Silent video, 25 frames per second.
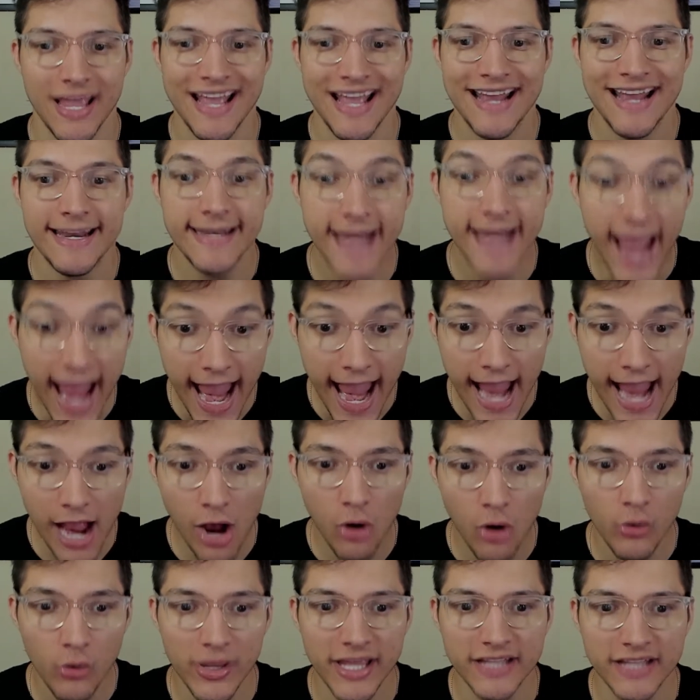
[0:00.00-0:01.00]

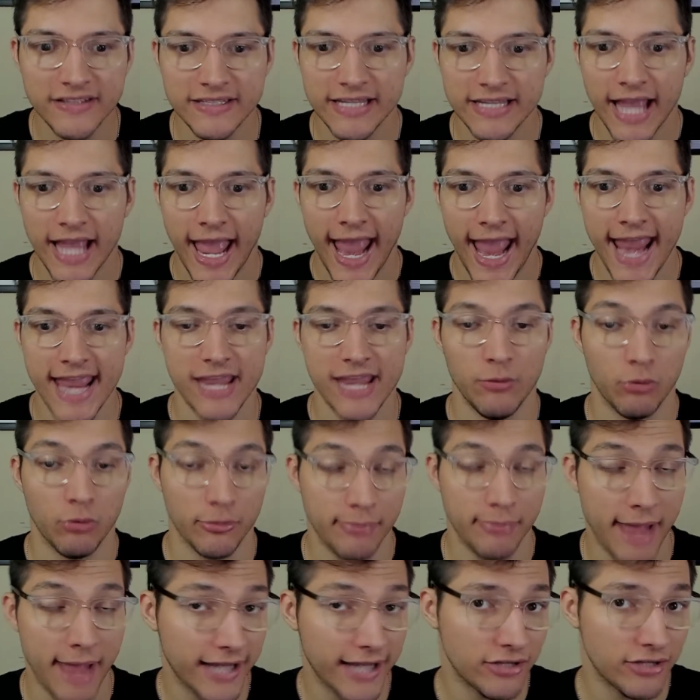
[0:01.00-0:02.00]
Now it's, hey, we're
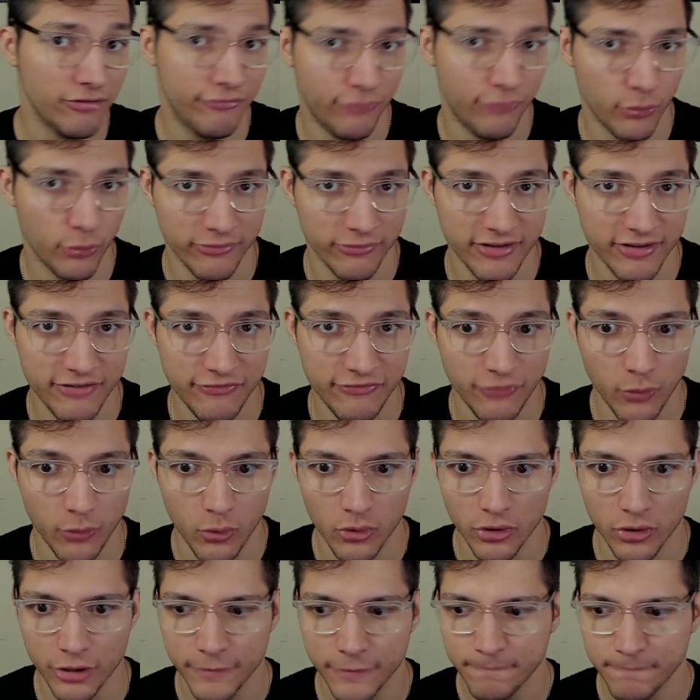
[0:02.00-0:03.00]
back to
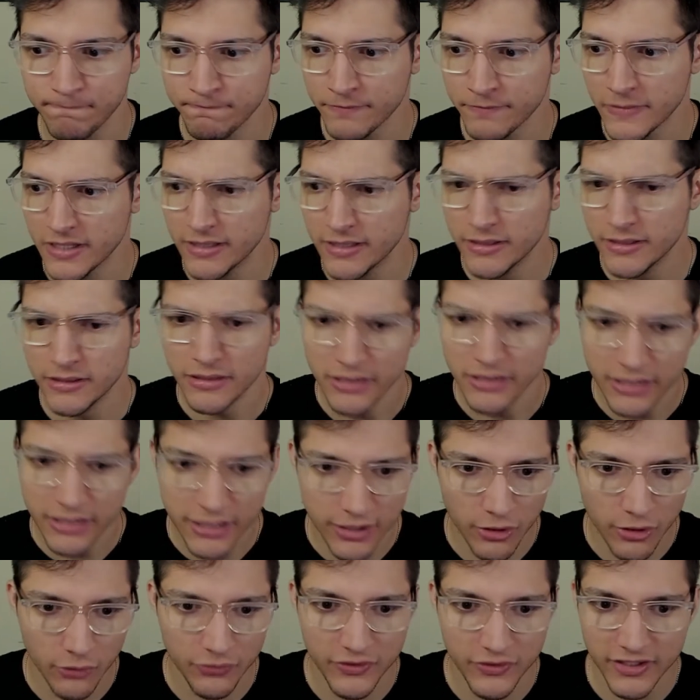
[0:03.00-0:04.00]
4v4.
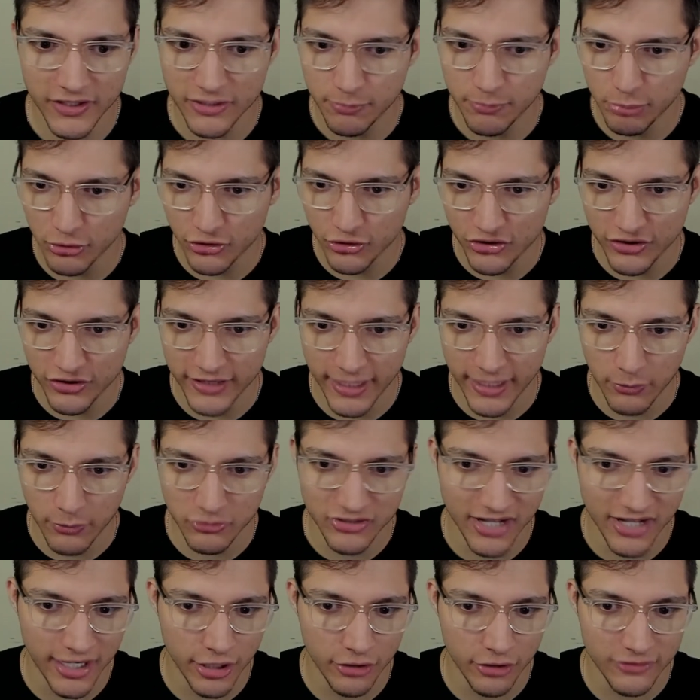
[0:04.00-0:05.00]
This person that was
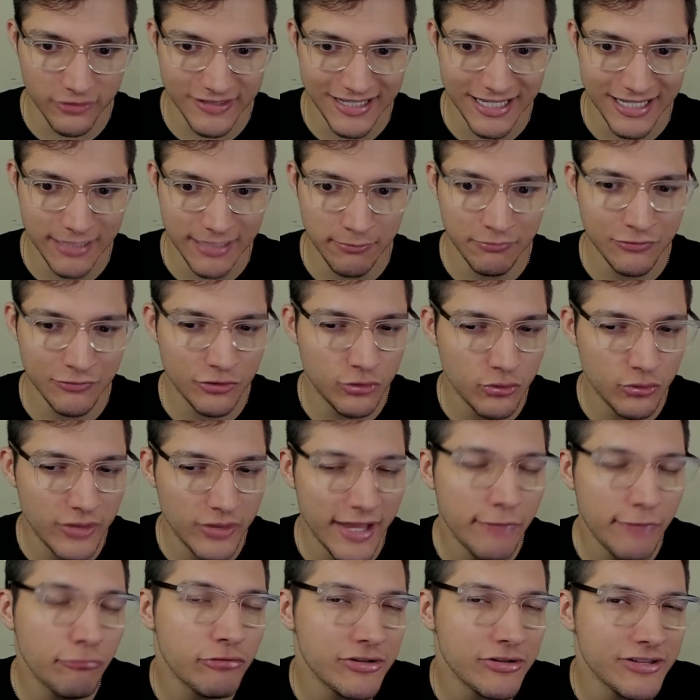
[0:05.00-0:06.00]
on our team, do they
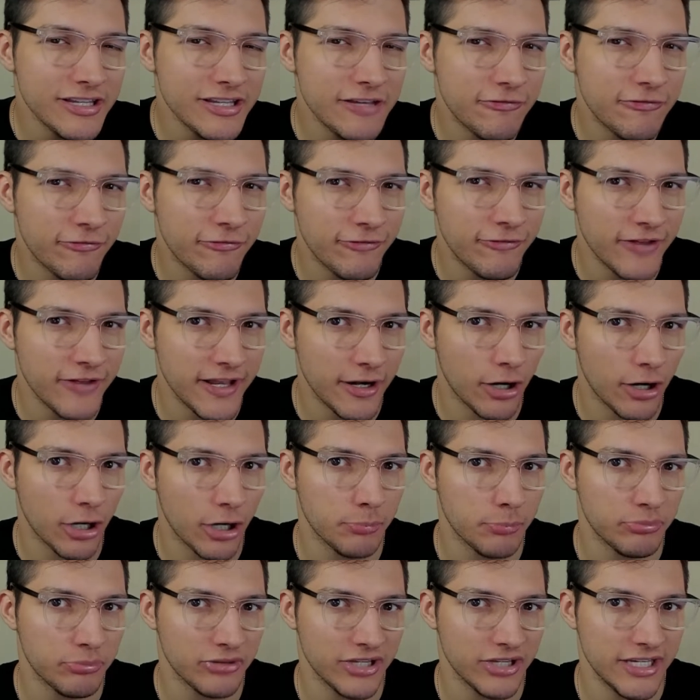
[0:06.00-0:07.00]
really fit our
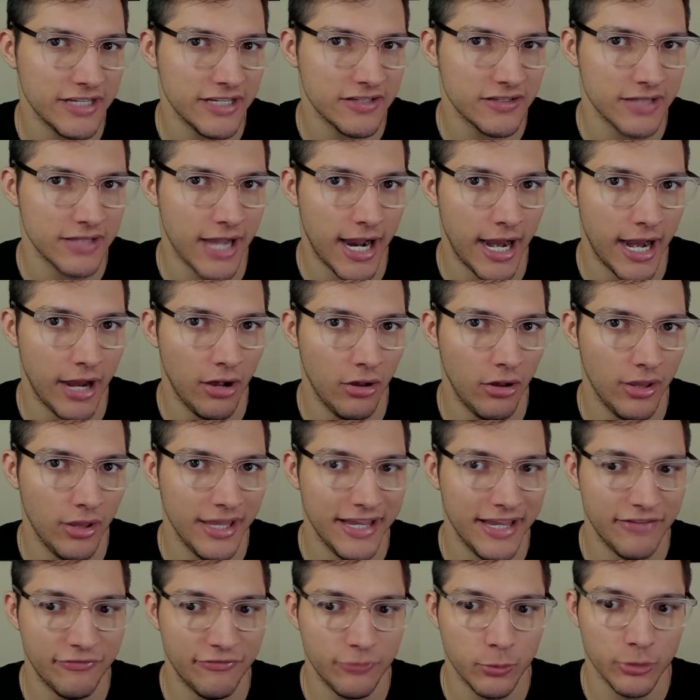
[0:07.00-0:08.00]
play style
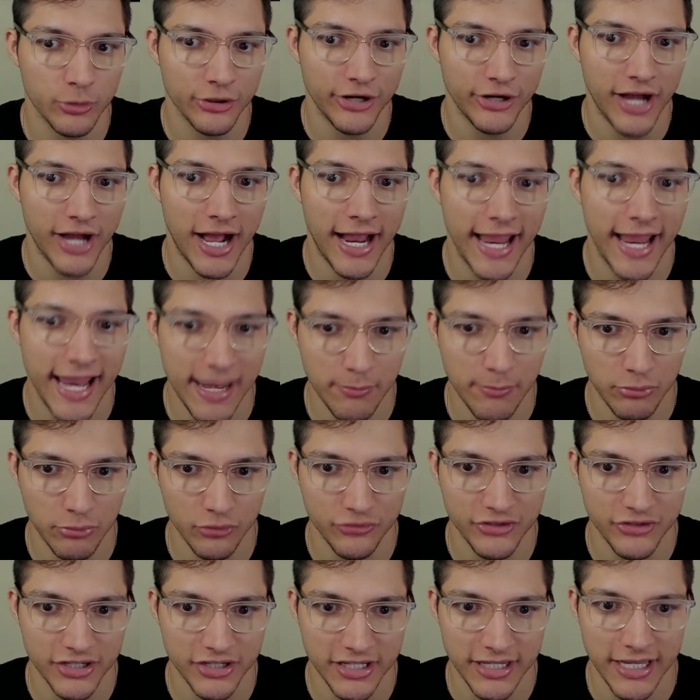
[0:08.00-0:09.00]
if we're not able
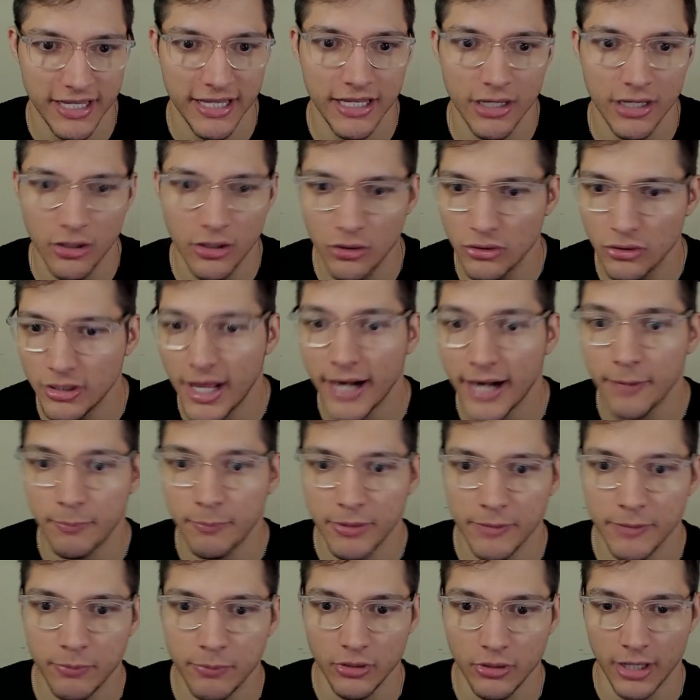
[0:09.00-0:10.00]
to get, a lot of
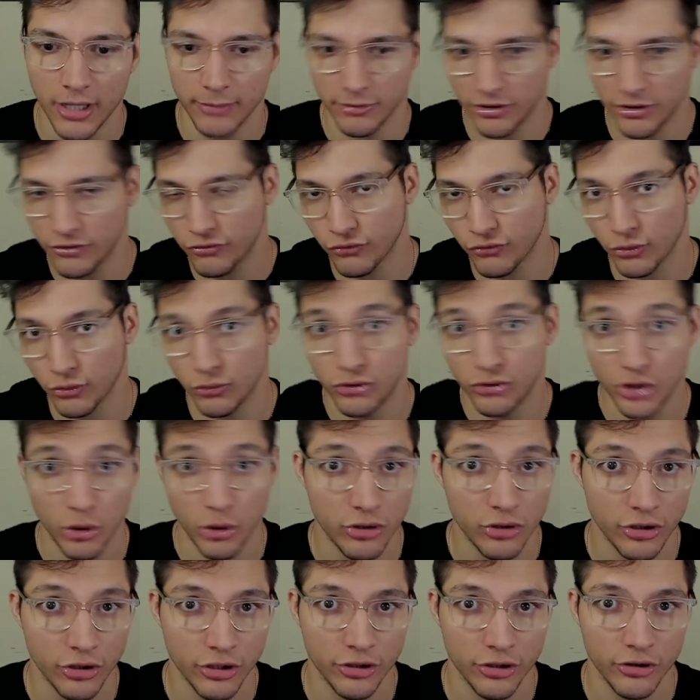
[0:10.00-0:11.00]
people, I'm going to throw
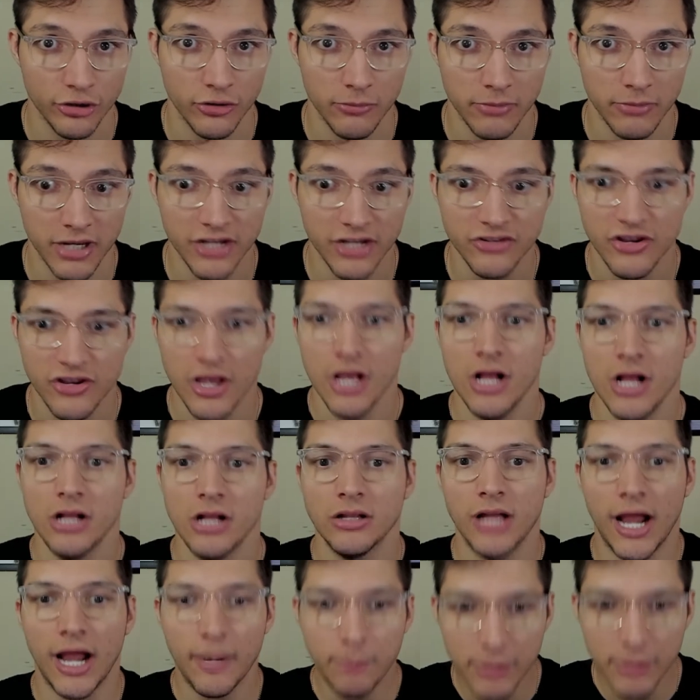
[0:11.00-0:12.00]
Joker under the bus. A
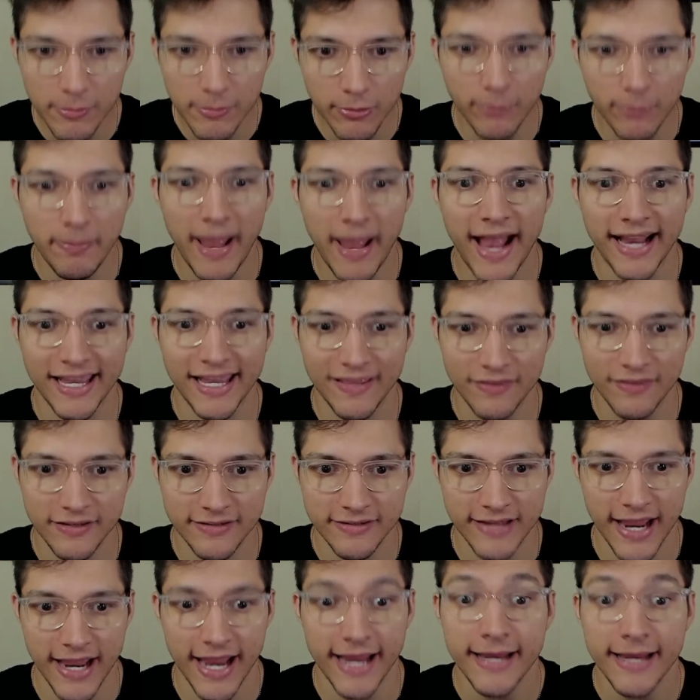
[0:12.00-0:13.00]
lot of people back in the
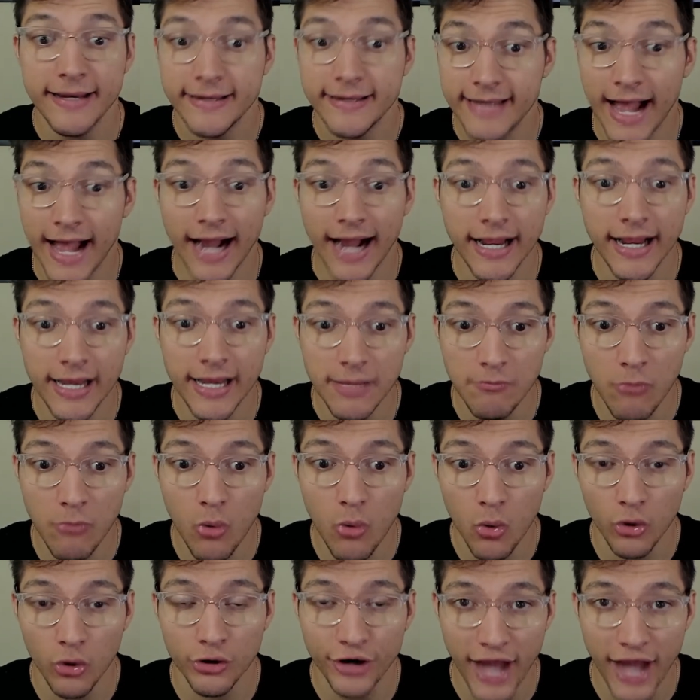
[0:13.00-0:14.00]
day, not
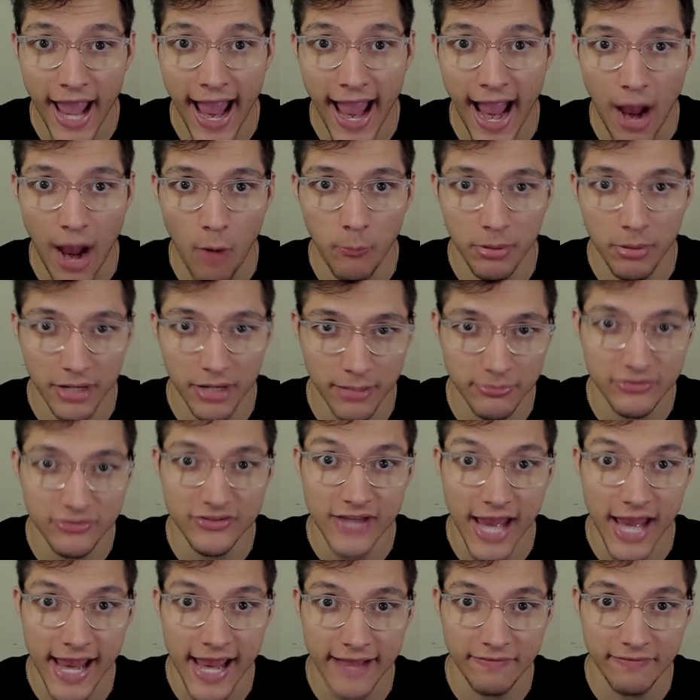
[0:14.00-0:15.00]
anymore now, but I'm
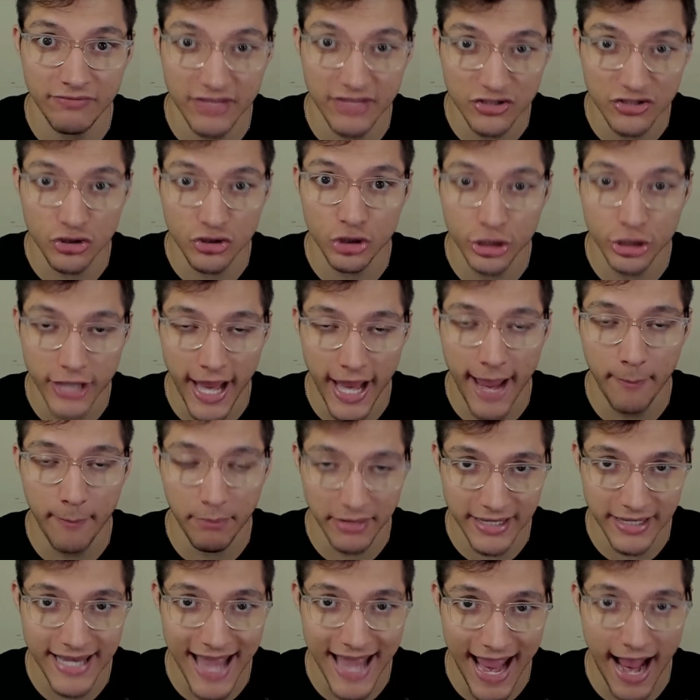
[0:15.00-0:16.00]
saying this could
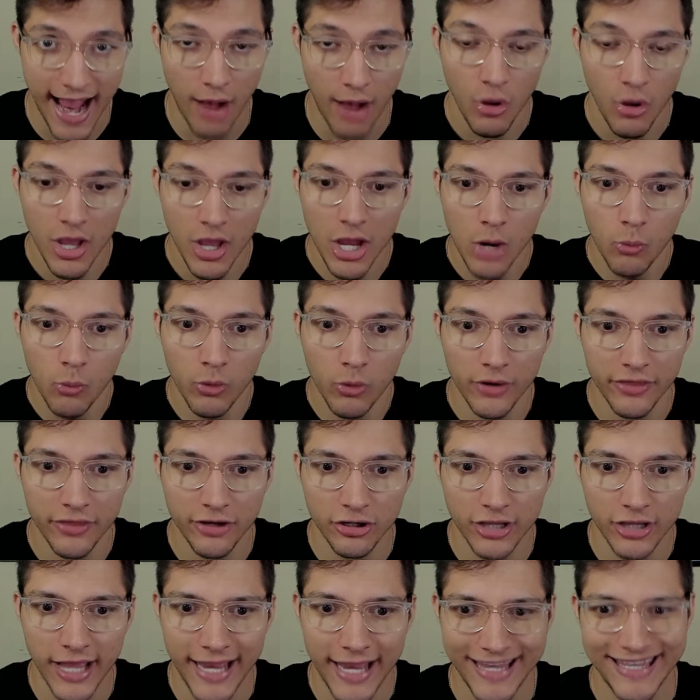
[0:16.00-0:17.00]
happen now, where they're
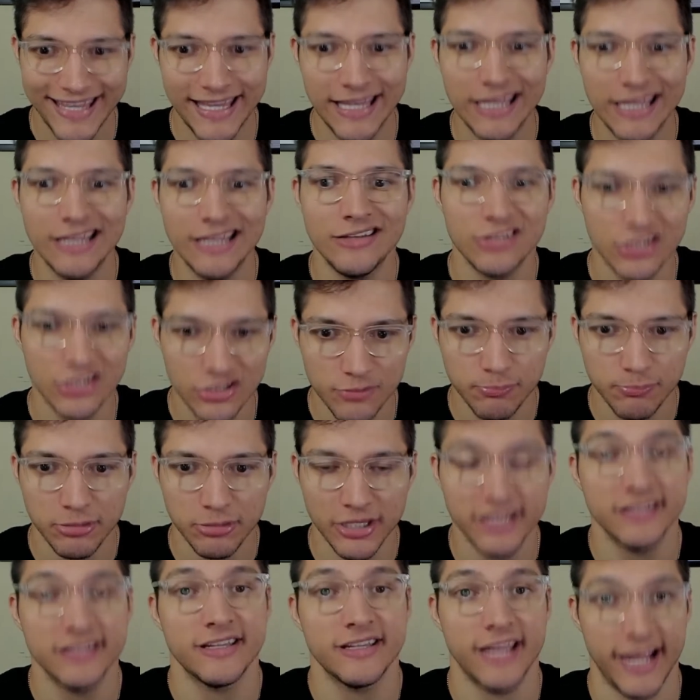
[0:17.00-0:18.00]
like, he just
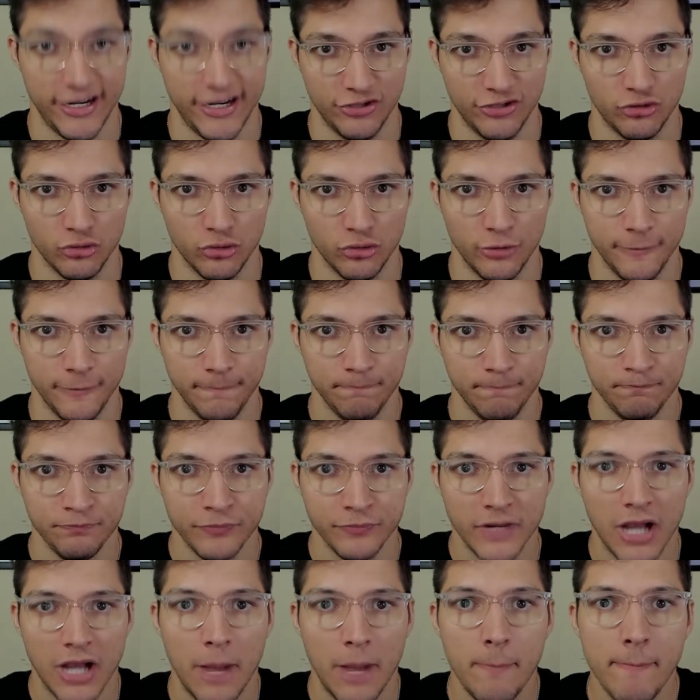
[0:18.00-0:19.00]
plays Kestrel.
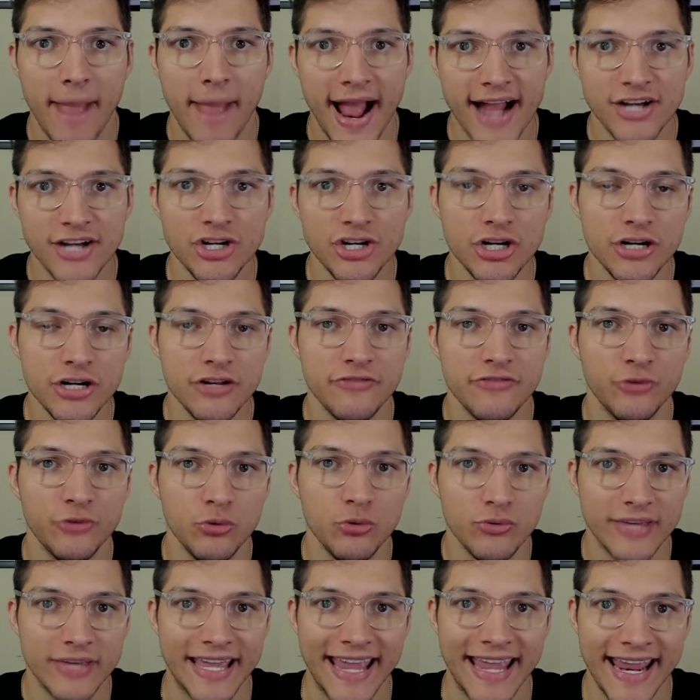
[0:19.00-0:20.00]
Imagine if you
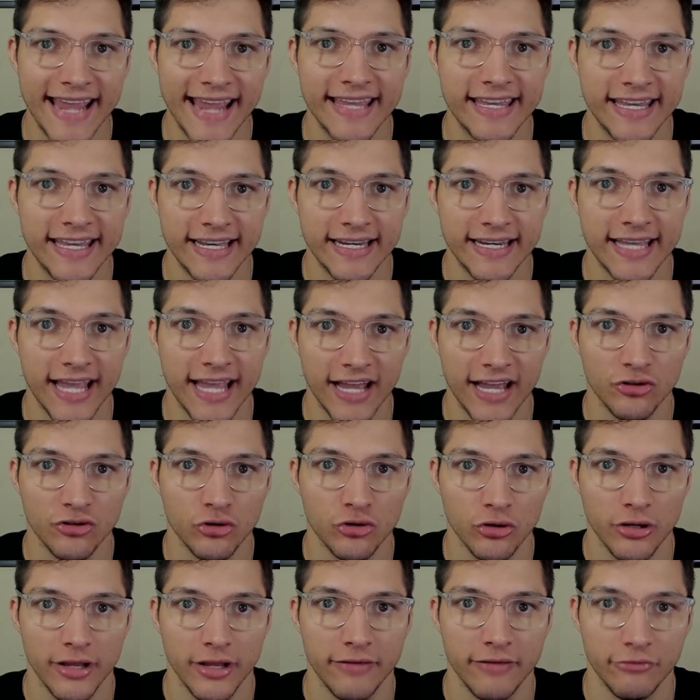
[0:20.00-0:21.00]
can't get
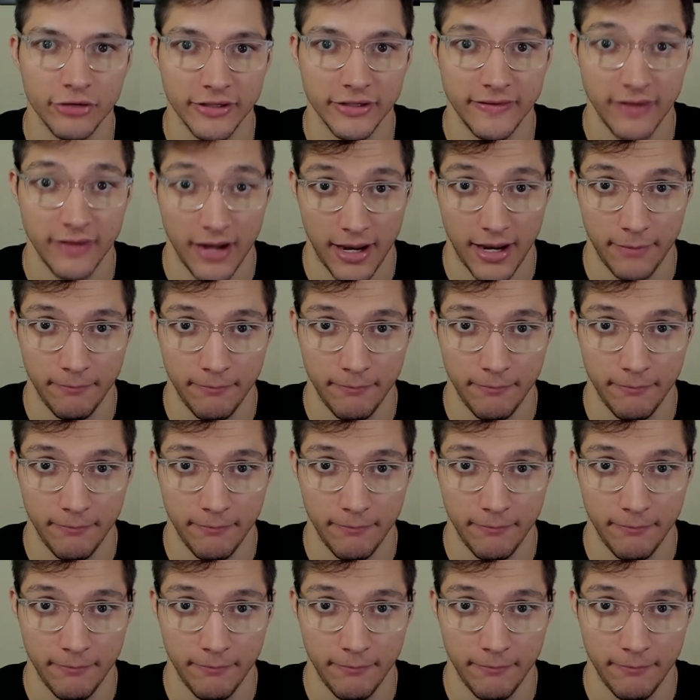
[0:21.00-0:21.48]
Kestrel every time.